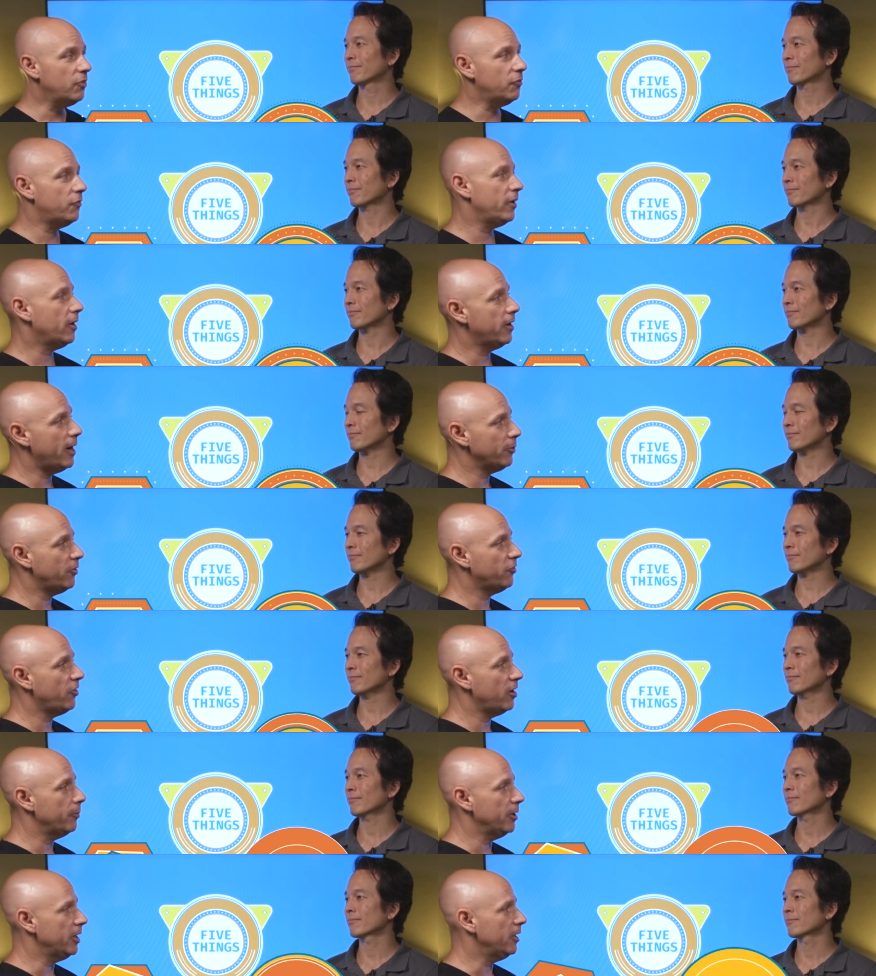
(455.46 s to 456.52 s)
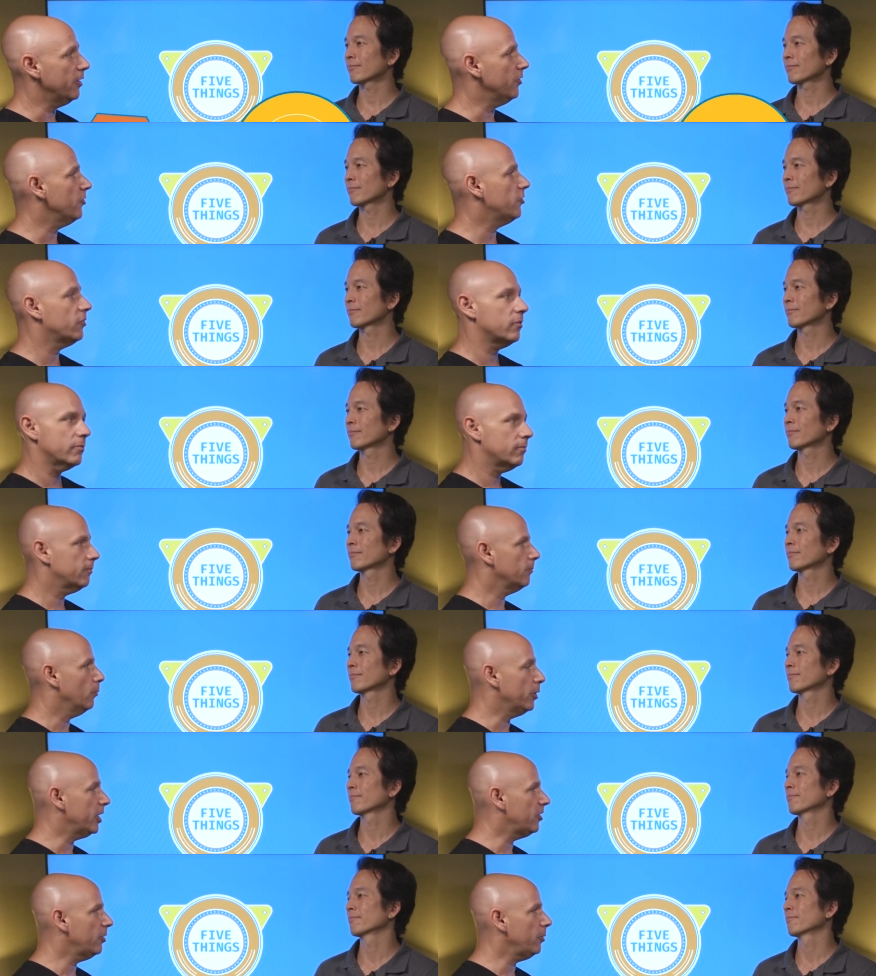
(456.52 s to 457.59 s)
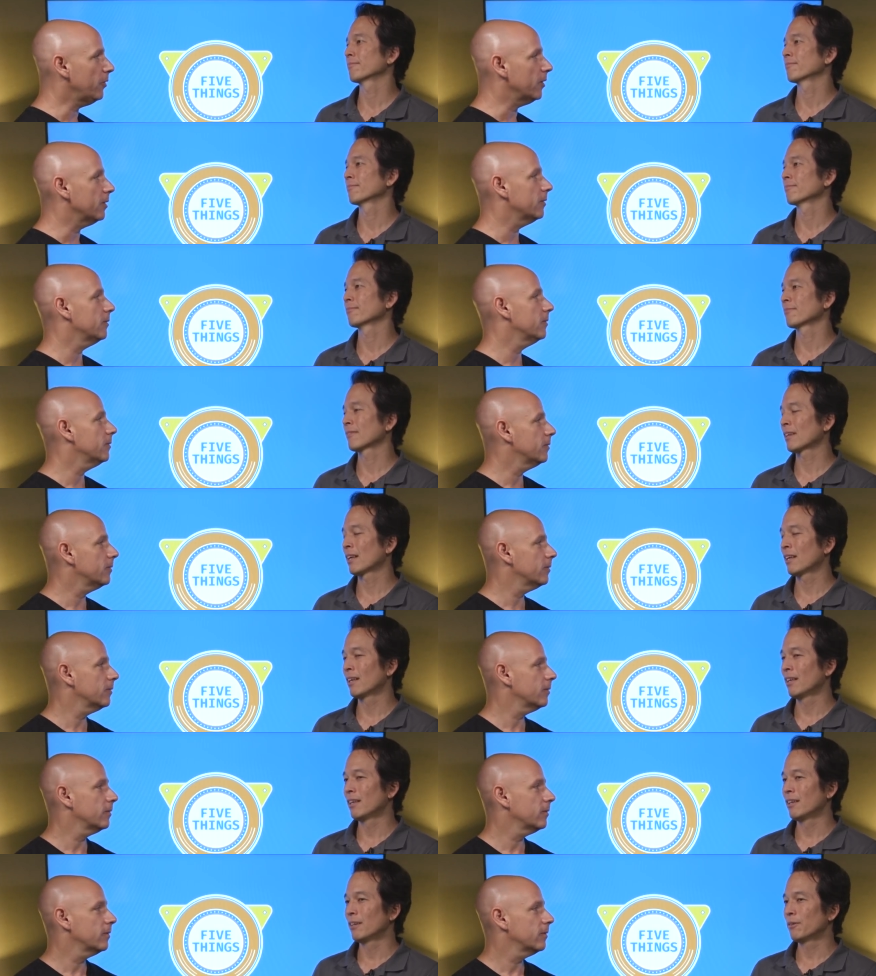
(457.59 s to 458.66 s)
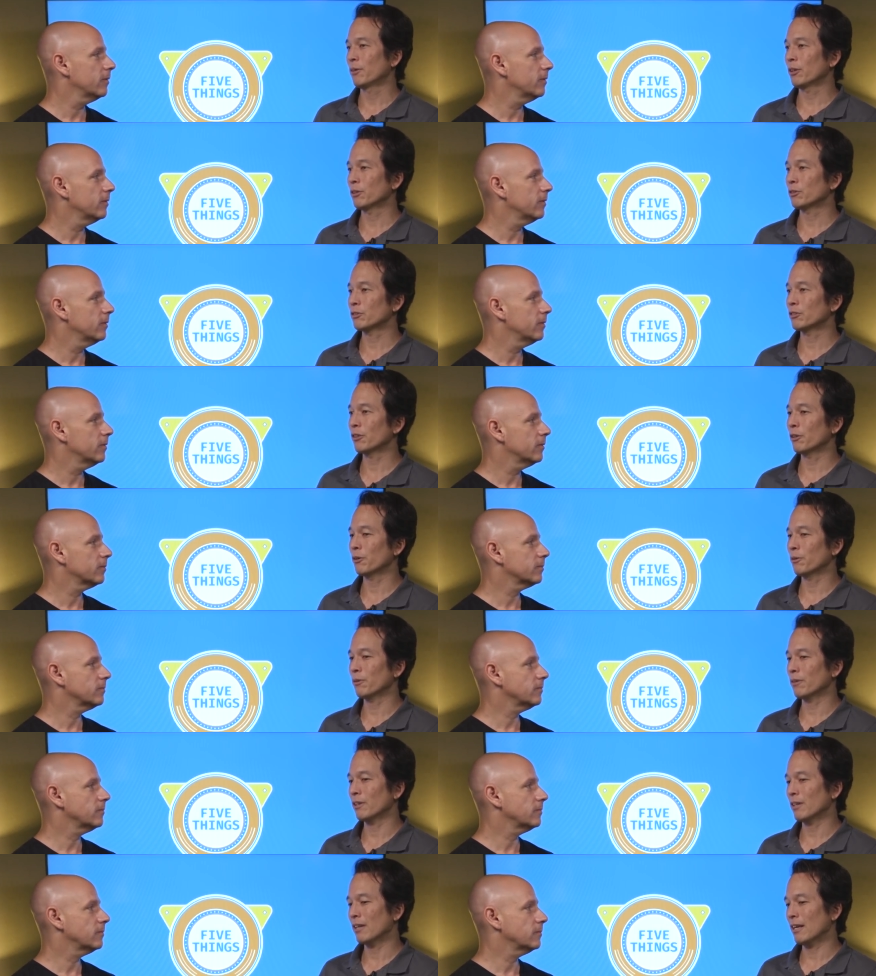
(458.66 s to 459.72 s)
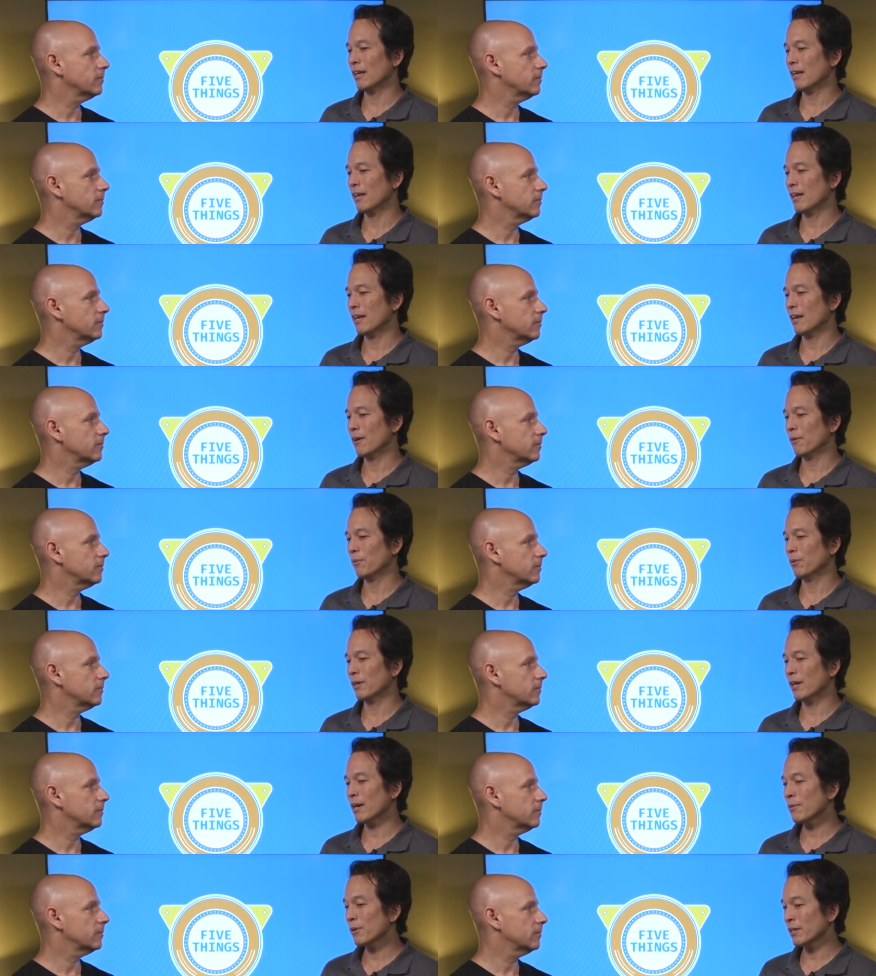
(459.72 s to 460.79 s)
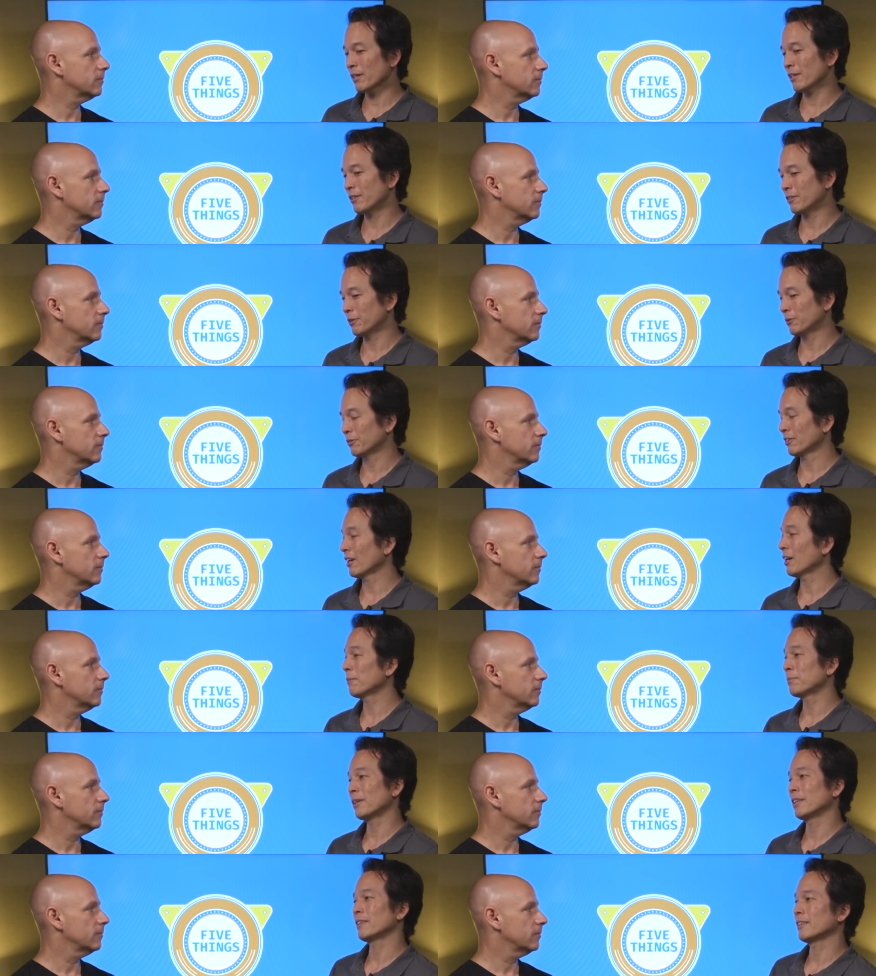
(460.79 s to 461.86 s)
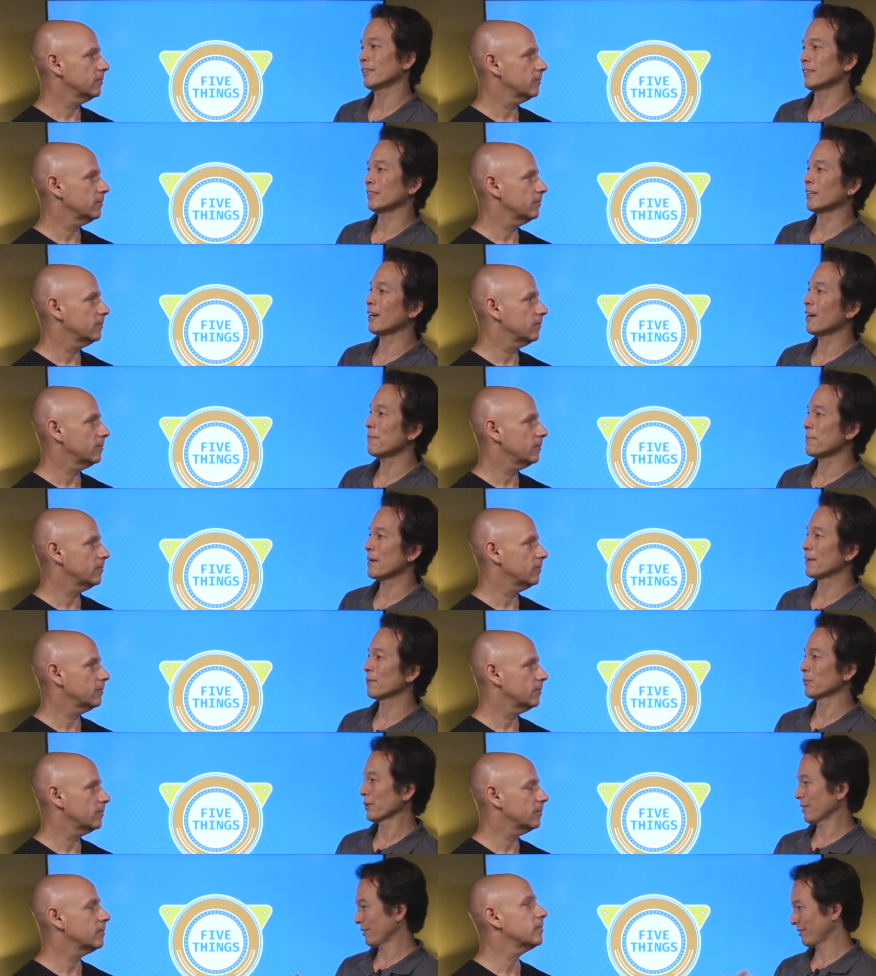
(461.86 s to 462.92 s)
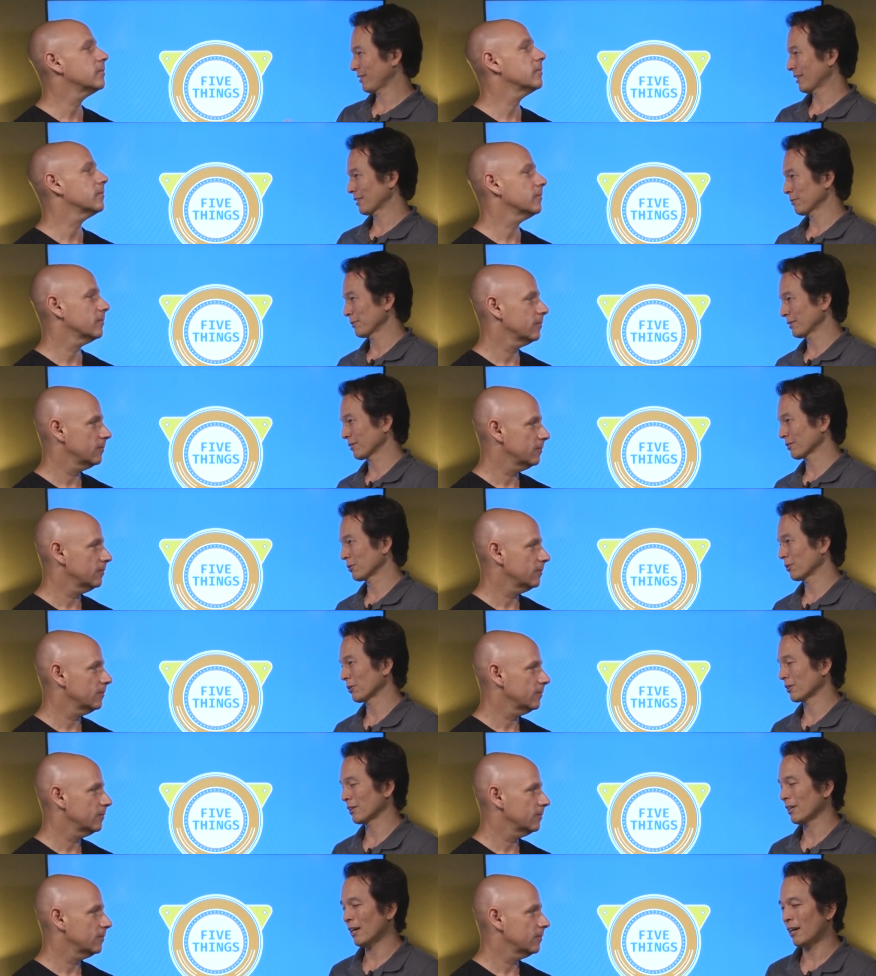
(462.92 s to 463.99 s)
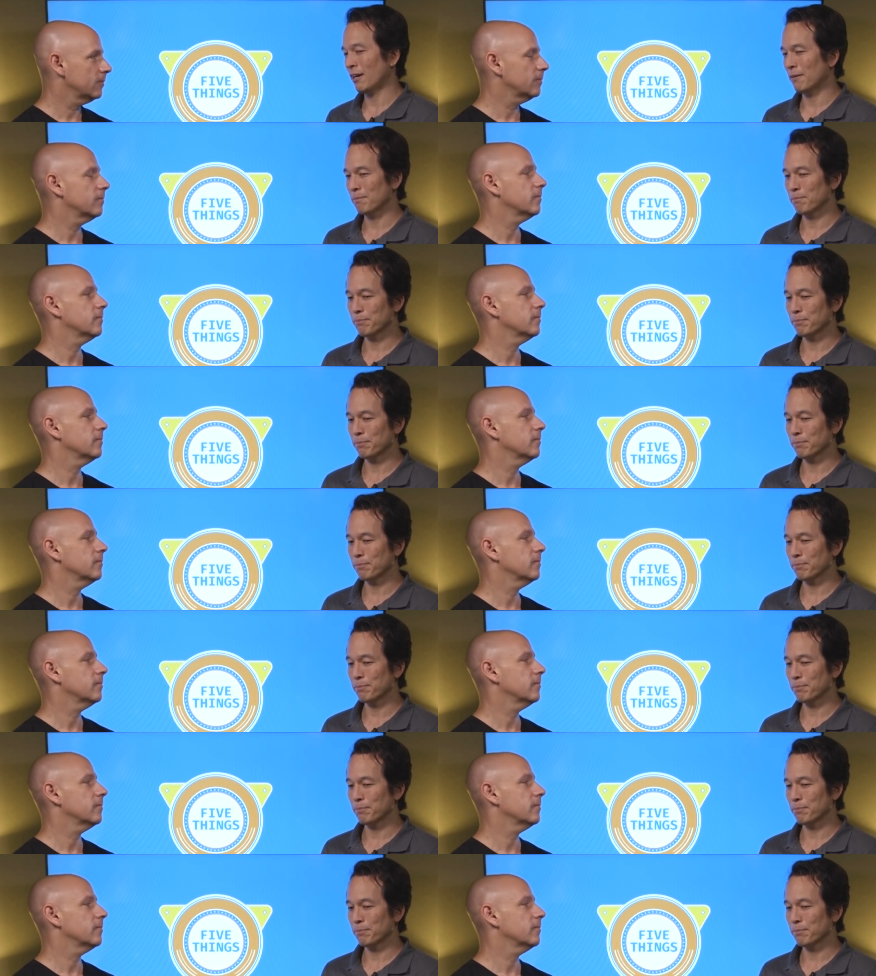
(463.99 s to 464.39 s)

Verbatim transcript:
Speaker 1: you've figured out what the sentiment is what do you do with it
Speaker 2: well so what I wanted to do was update the comment with a sentiment score, um,